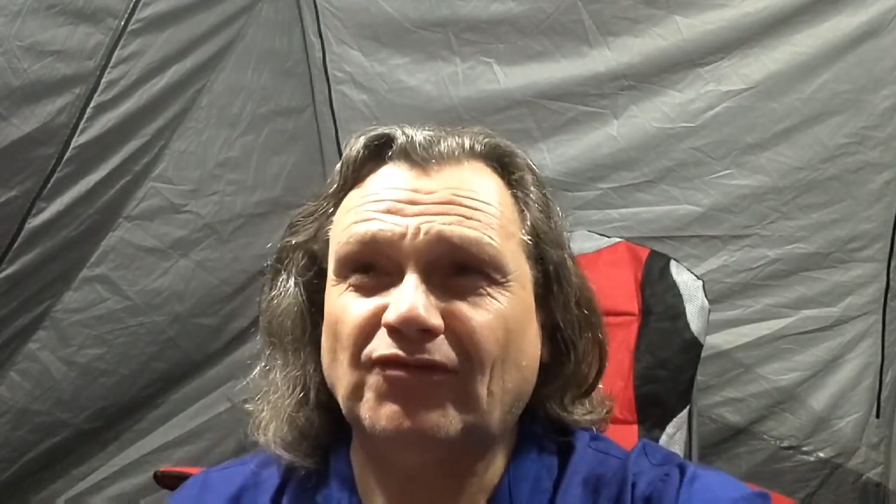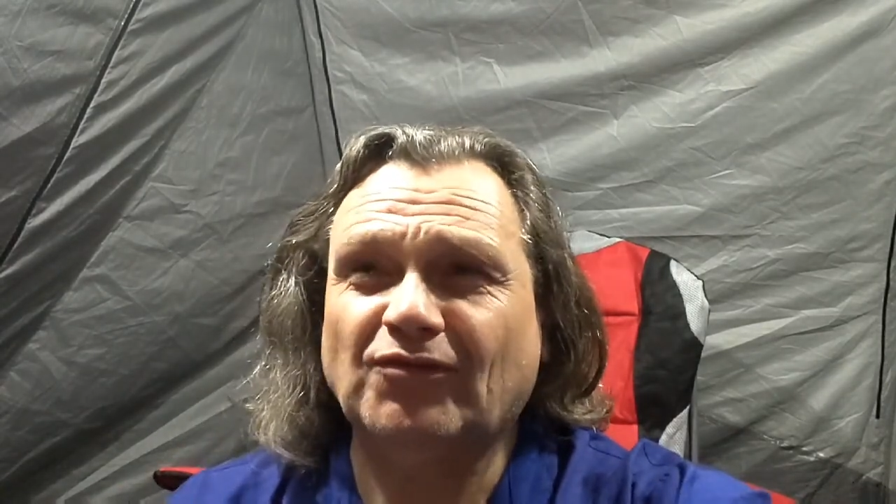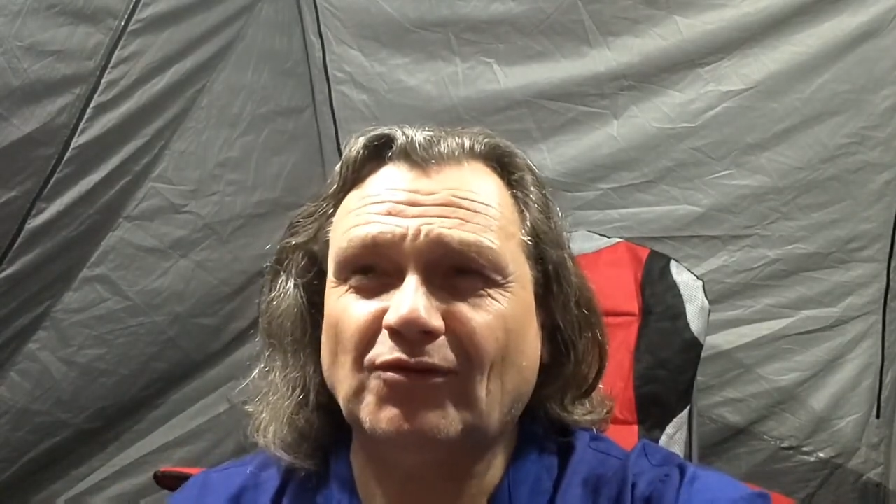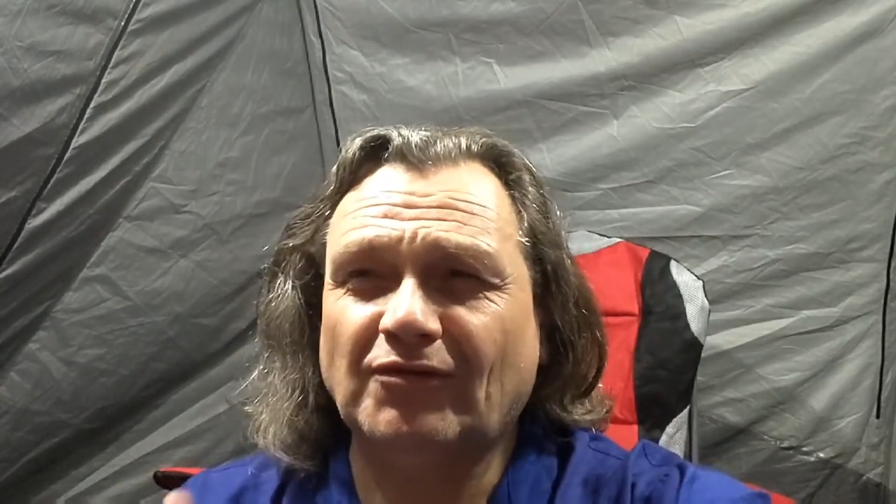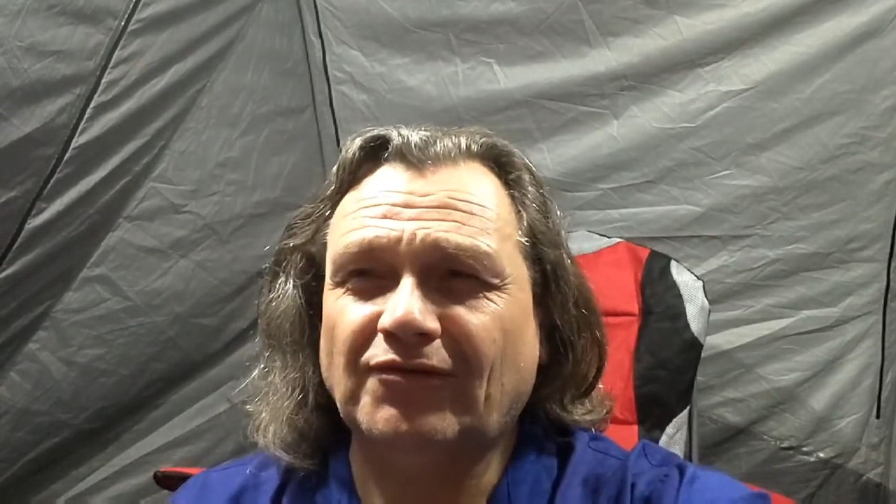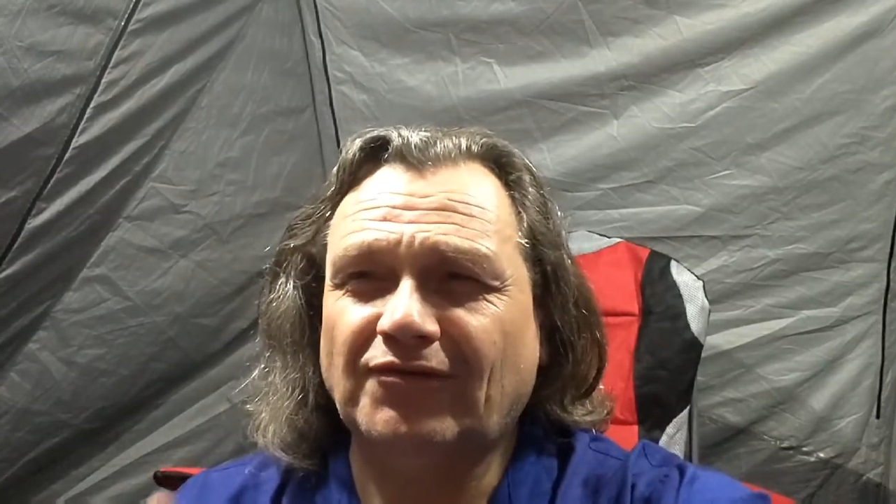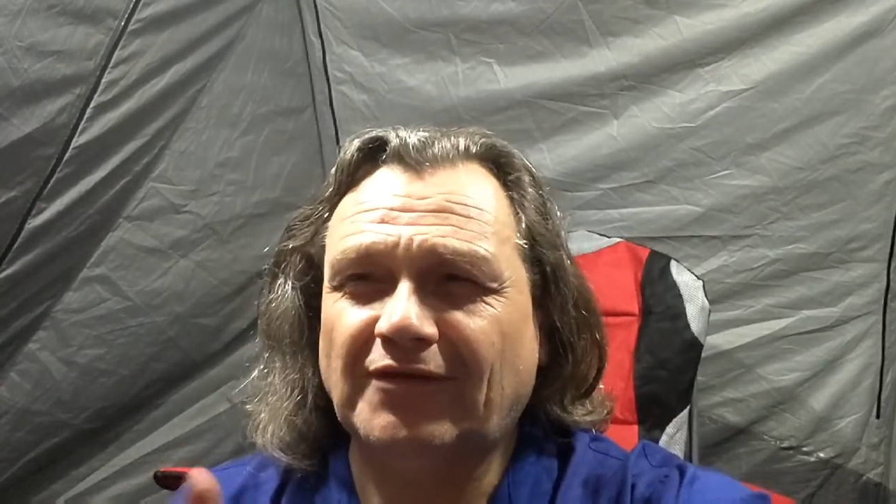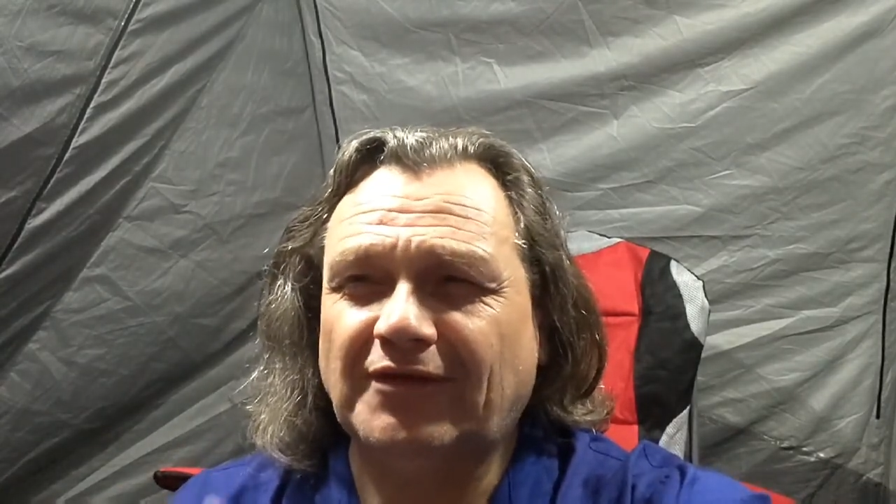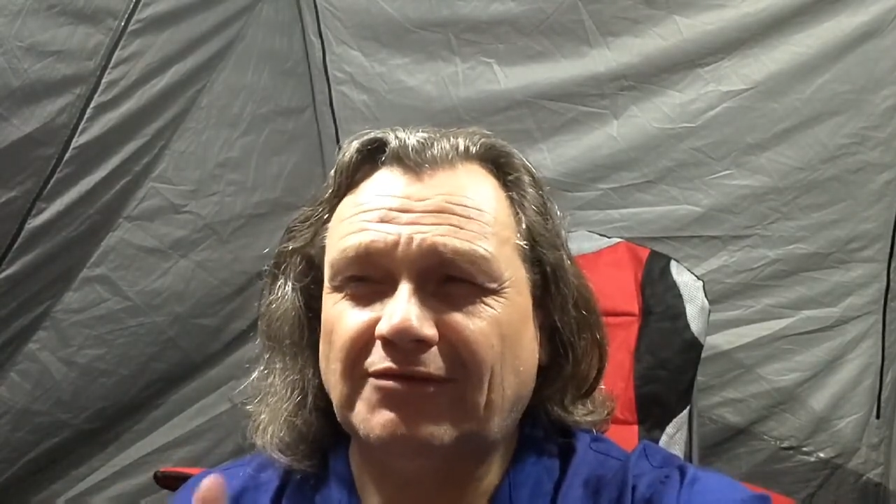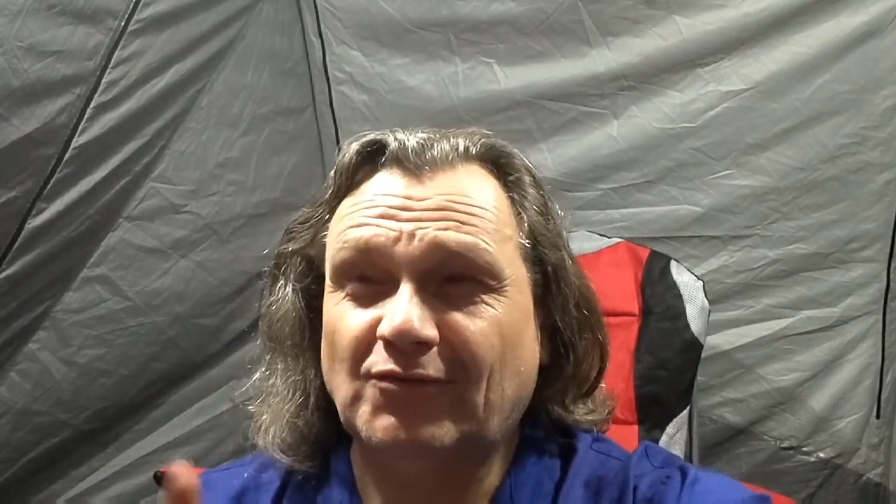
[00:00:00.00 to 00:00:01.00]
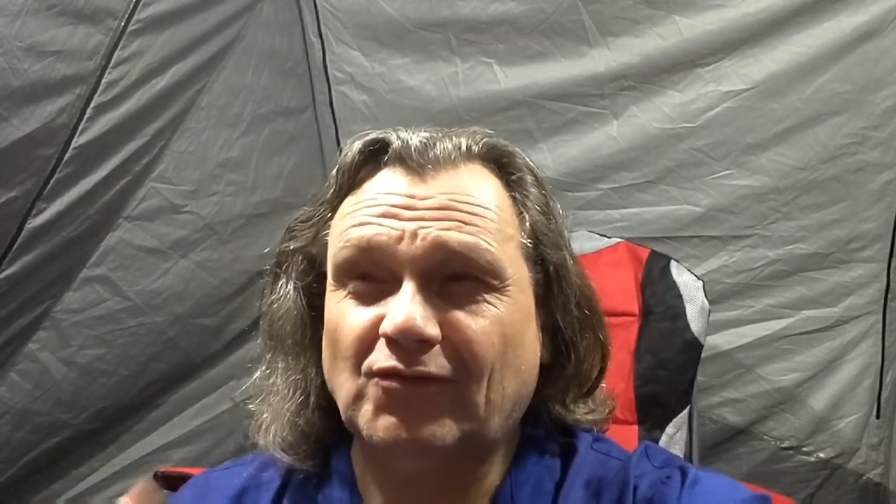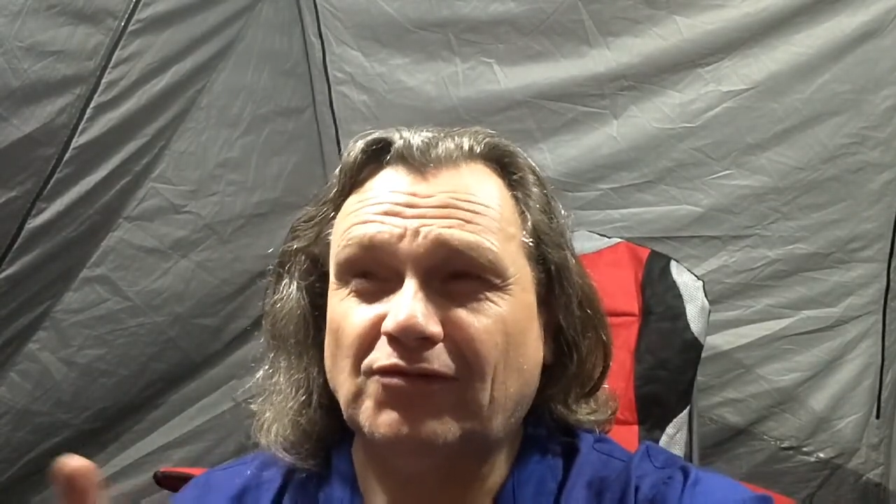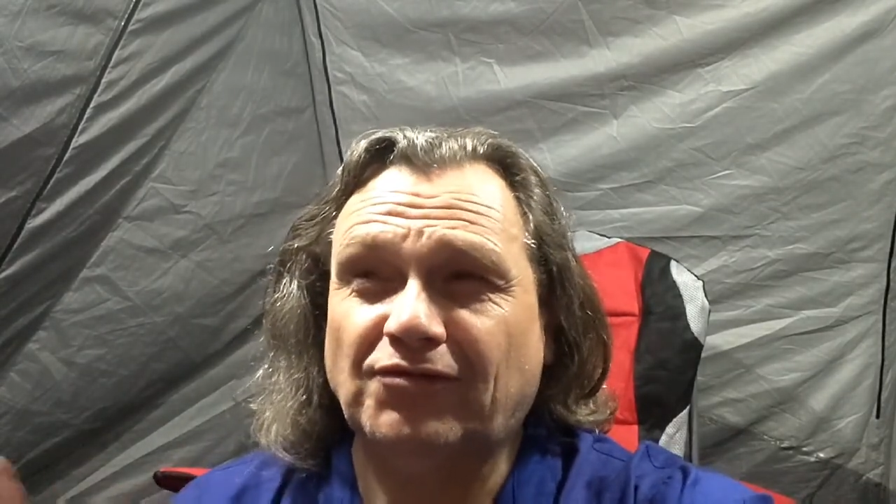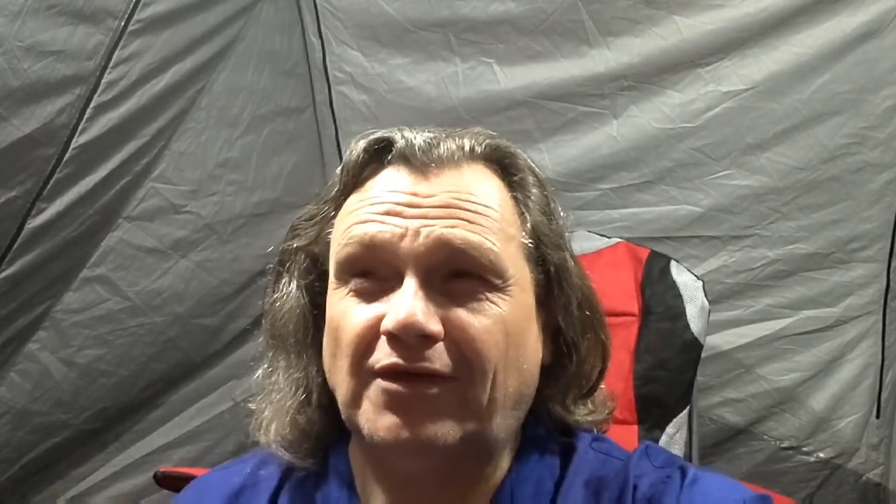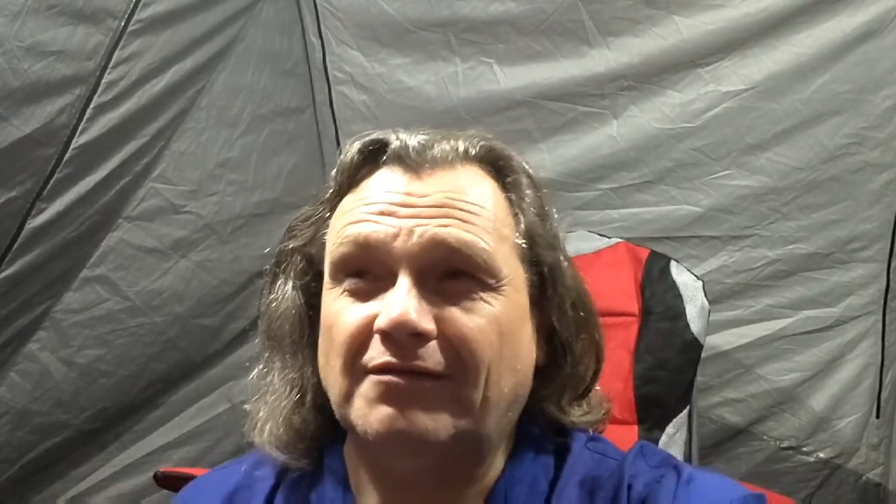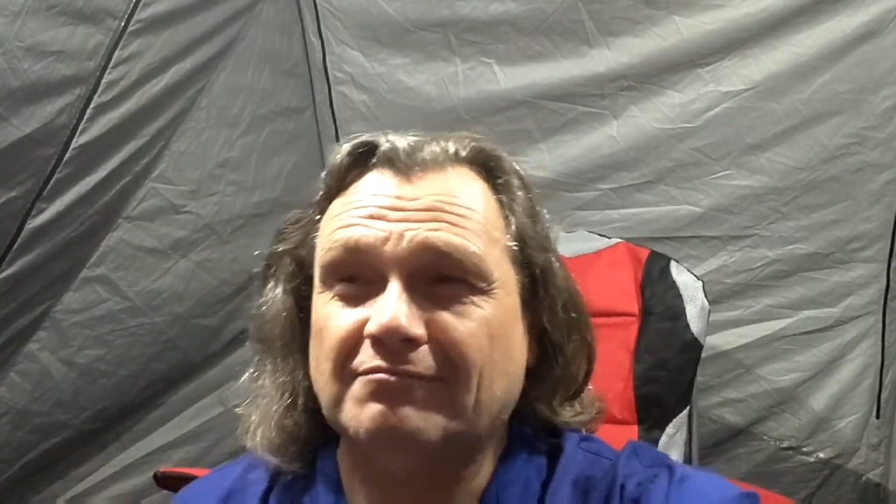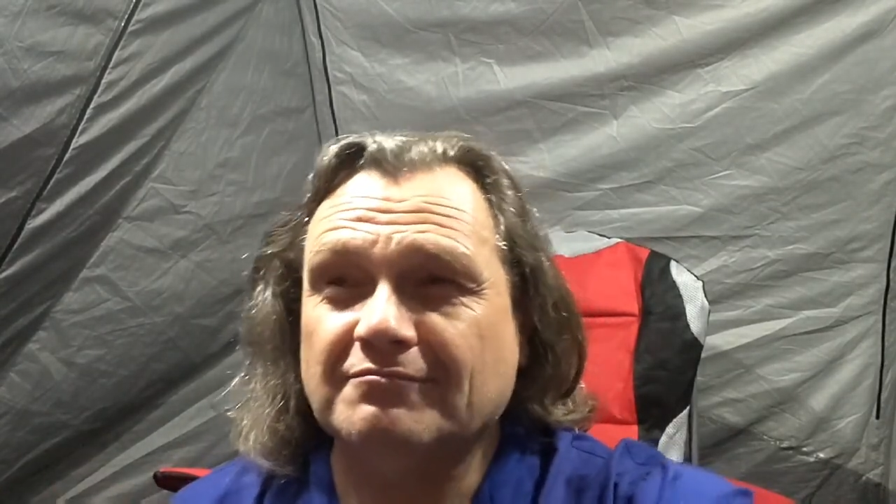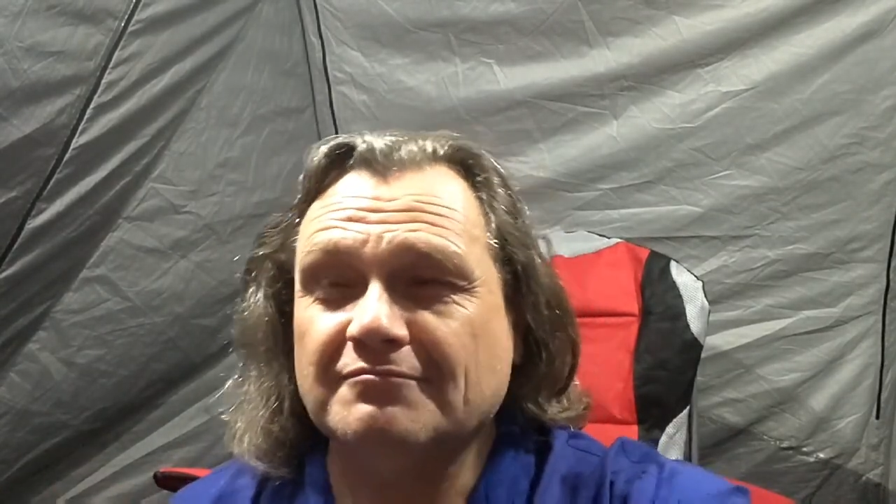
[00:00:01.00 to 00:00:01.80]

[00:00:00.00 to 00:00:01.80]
swords is a good thing.